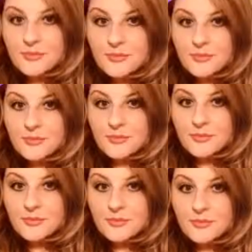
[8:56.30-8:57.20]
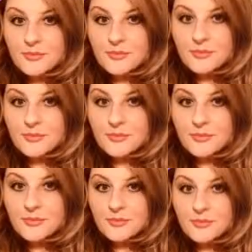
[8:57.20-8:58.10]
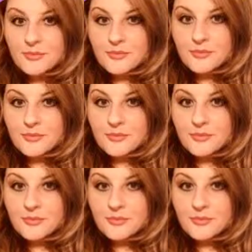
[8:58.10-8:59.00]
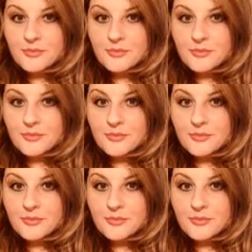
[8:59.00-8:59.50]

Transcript: (silent)